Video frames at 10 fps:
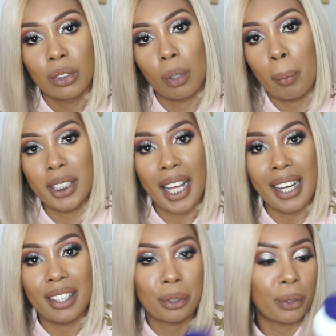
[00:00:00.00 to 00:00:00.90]
So
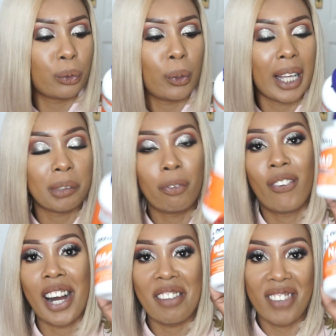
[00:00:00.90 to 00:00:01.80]
basically this one will last me
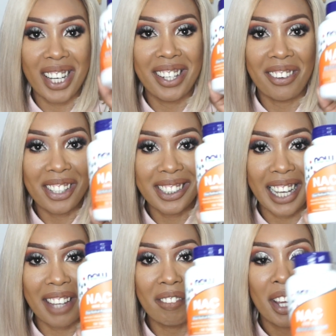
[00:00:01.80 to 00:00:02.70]
for a very long
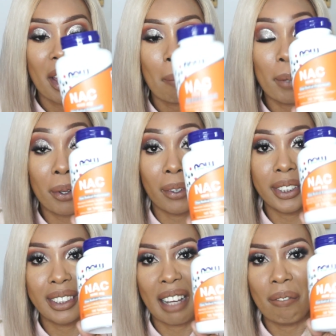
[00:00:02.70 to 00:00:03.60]
time because
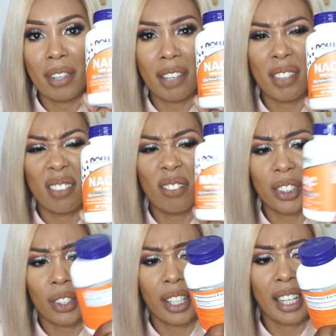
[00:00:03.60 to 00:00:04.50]
it's a big
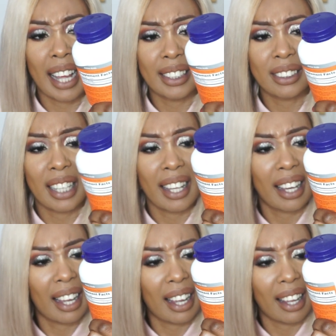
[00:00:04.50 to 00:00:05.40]
bottle. It has like
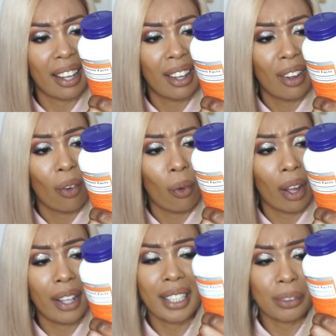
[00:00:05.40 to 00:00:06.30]

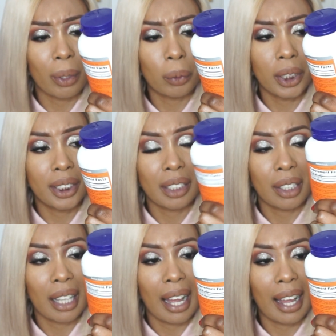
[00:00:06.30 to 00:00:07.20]
just 120
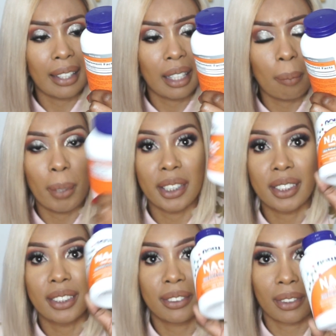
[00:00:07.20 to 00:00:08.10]
tablets.
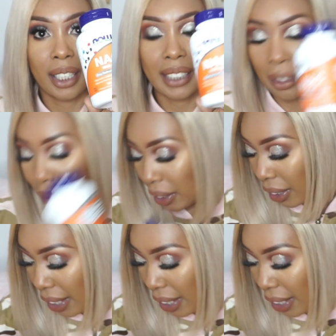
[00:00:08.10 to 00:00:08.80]
There's that one.